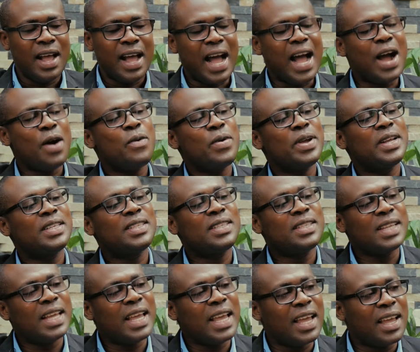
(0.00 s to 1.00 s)
I will
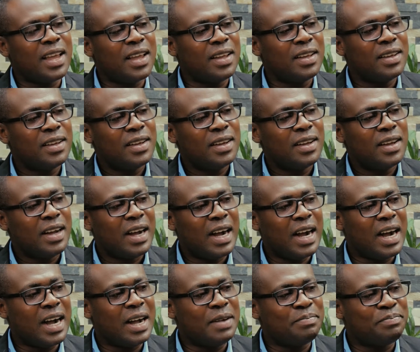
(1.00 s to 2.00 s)
say,
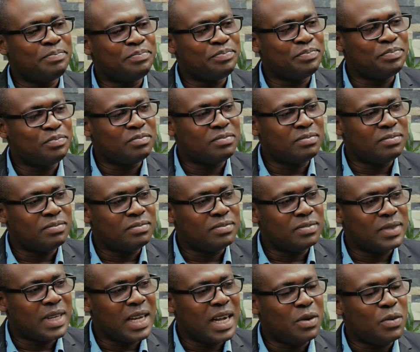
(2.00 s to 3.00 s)

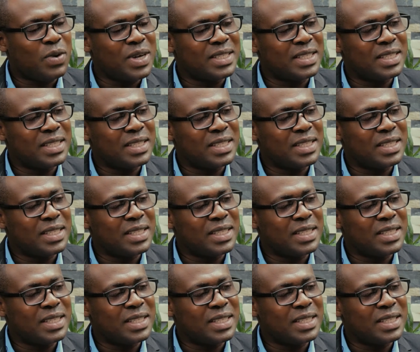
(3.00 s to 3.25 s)
what's